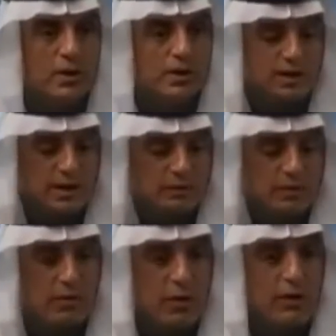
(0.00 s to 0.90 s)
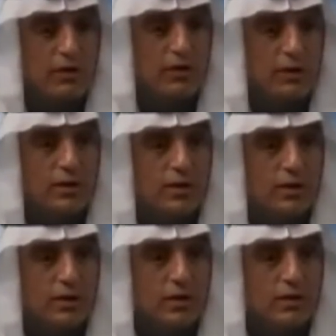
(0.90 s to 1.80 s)
In the Islamic faith,
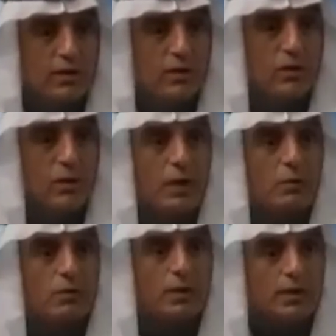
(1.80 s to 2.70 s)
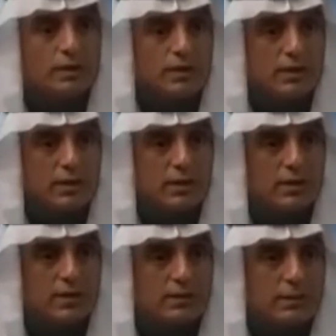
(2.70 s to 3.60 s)
the Quran reveals
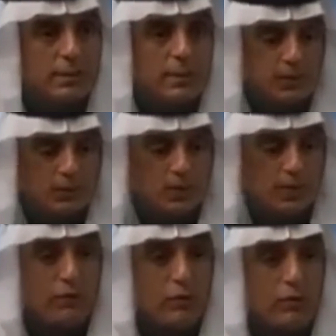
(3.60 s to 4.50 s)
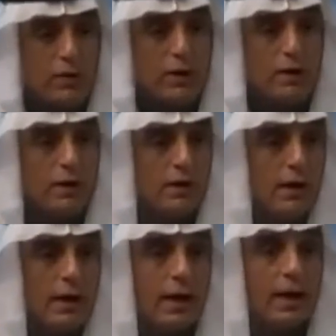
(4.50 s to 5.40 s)
that you have your faith
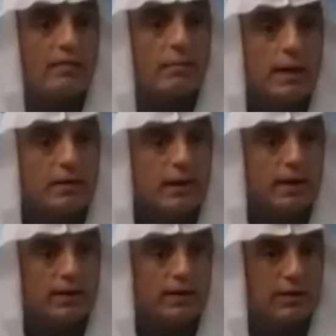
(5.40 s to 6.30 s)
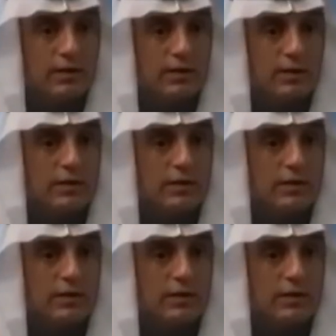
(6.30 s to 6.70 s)
and I have my faith.